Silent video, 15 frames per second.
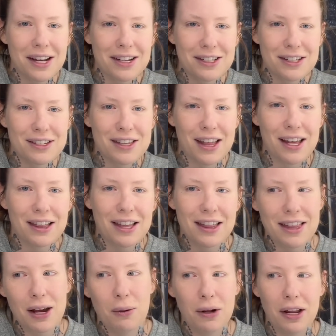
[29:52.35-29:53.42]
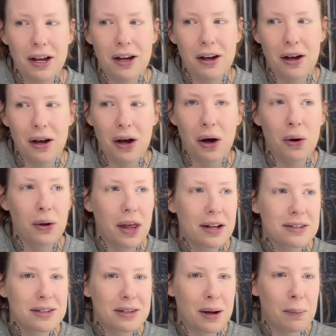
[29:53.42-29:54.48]
I just think that they were like, oh,
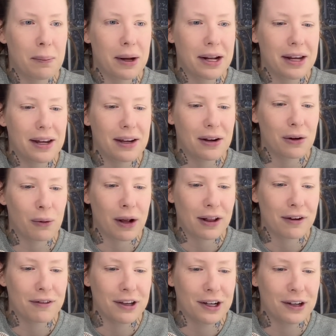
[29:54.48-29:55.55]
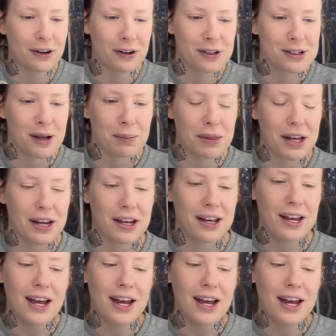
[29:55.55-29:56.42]
that's somebody relevant or something.